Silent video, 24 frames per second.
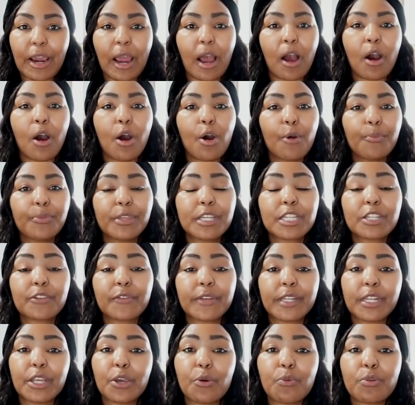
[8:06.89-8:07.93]
I hope this
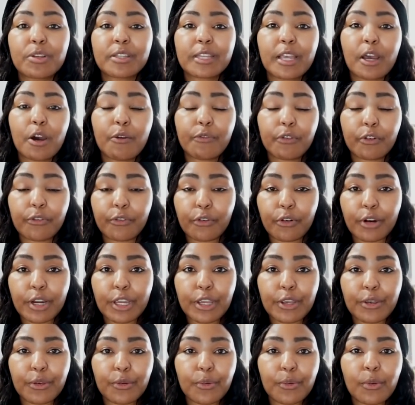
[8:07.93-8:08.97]
video was helpful for
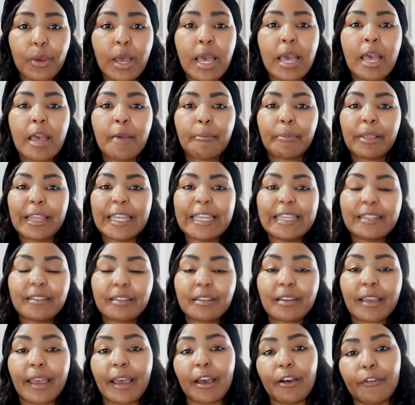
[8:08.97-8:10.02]
you. Please
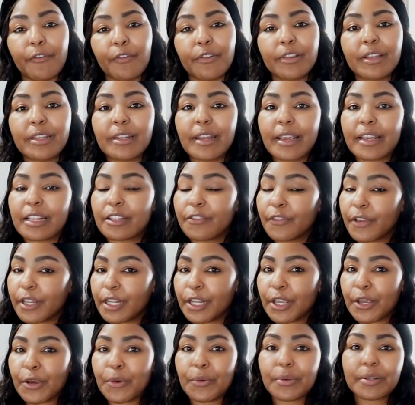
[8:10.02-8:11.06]
look out for the next
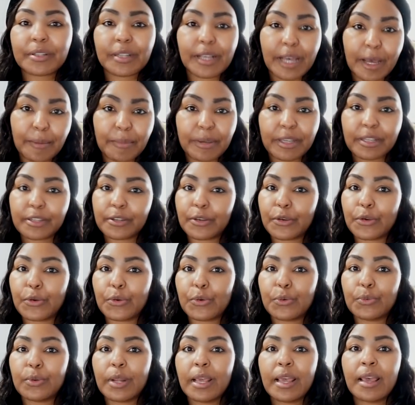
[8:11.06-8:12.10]
video. It's coming
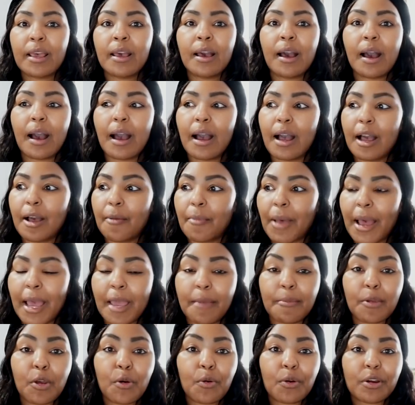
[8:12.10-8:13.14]
soon.
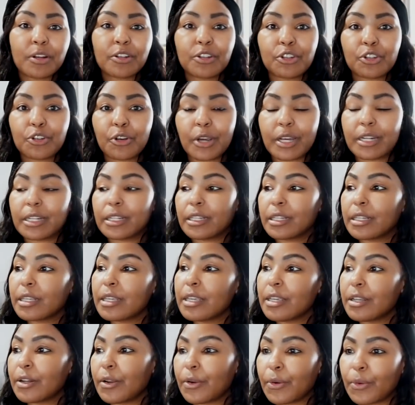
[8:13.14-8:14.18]
I'm going to try to,
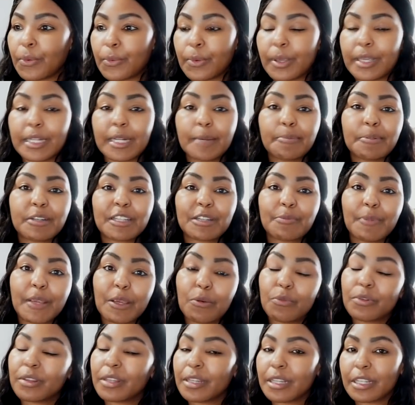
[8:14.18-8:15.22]
you know, get up to speed
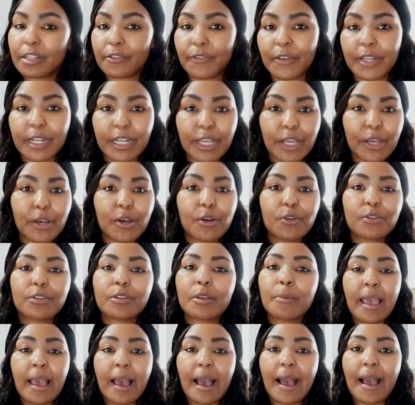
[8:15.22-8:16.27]
with these videos.
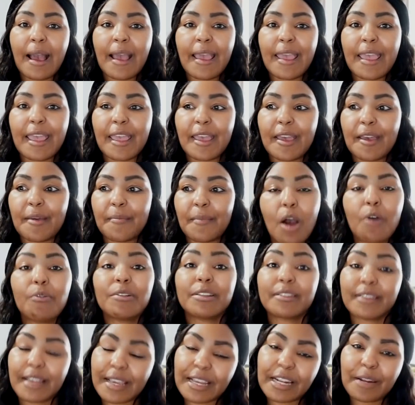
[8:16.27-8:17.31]
I am always
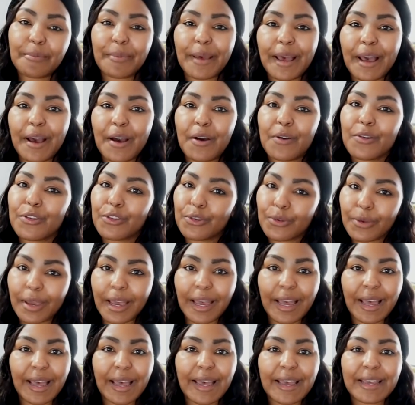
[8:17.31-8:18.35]
thinking about you
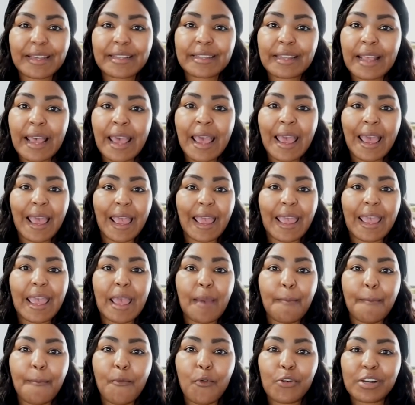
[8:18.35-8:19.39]
guys
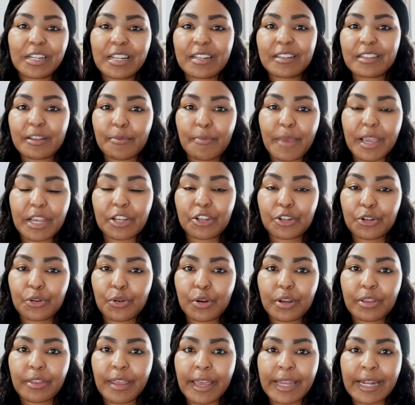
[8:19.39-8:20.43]
and wanting to make
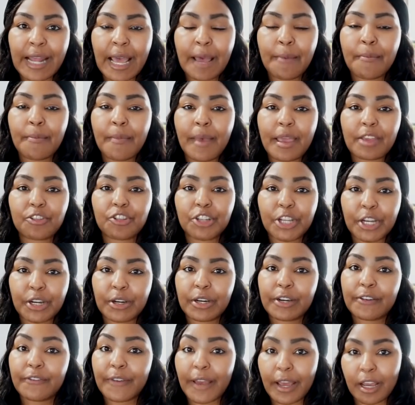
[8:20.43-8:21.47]
sure that I'm
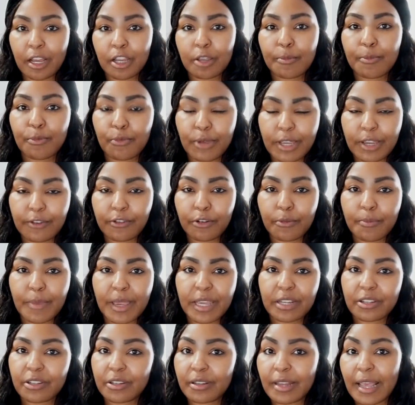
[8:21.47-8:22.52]
sharing valuable
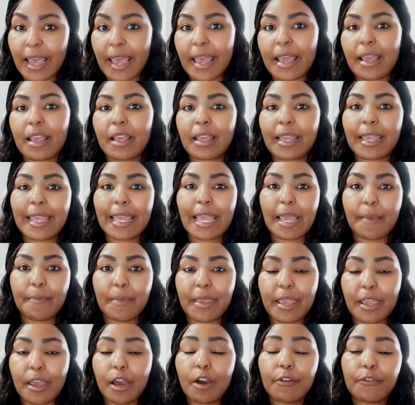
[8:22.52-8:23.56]
information that can be
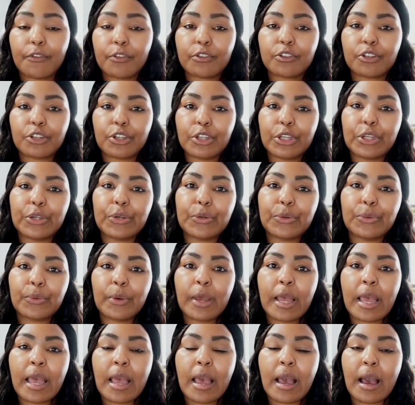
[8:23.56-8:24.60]
helpful to you.
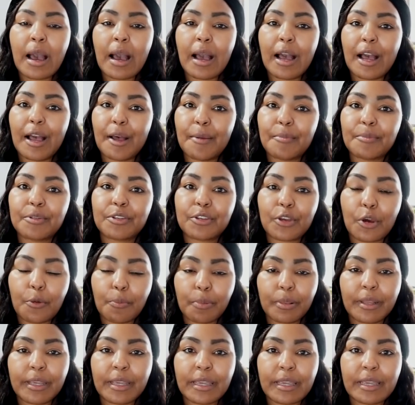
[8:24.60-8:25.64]
So
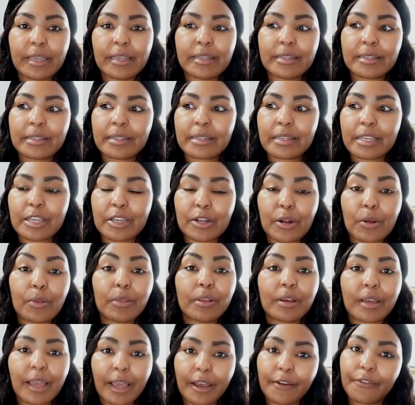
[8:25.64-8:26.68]
please, you know,
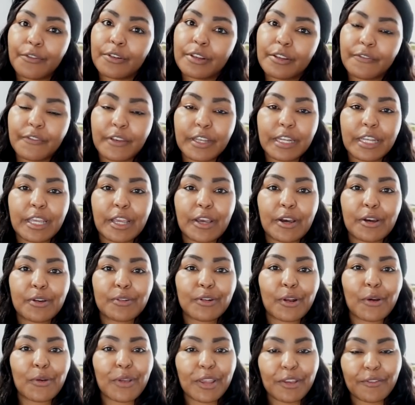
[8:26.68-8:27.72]
look out for the video.
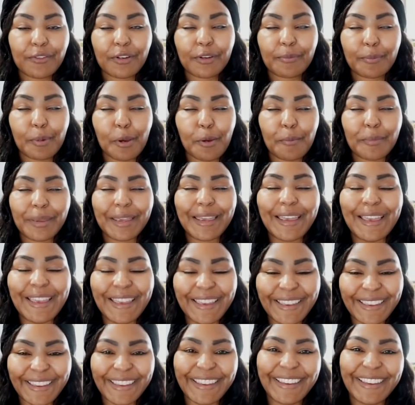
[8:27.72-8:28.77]
Don't give up on me.
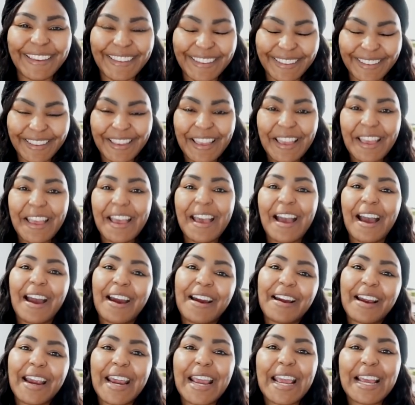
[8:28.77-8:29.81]

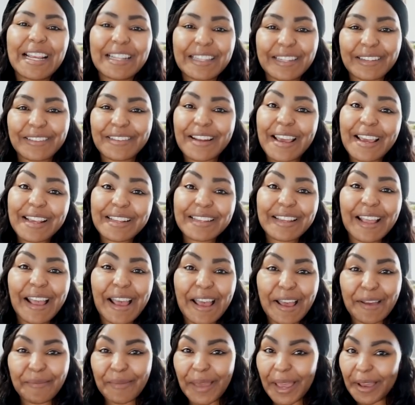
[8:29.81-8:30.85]
All right, until next
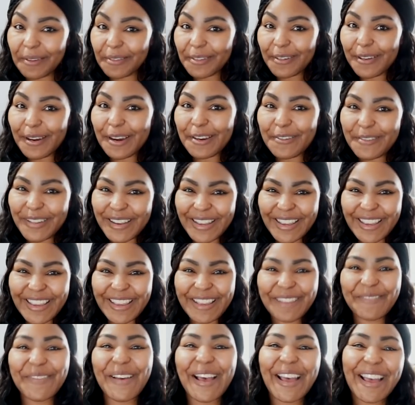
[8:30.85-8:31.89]
time, have a great
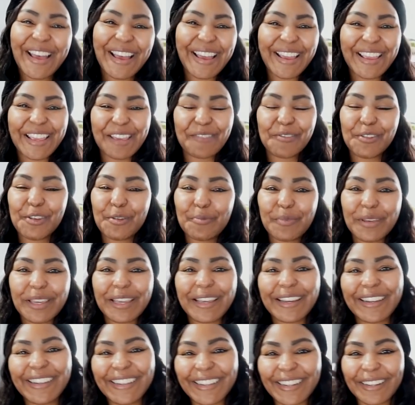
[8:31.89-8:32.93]
week. Bye. Giving you a big
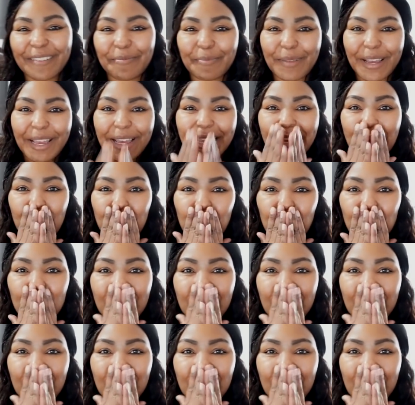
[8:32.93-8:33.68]
hug. Bye.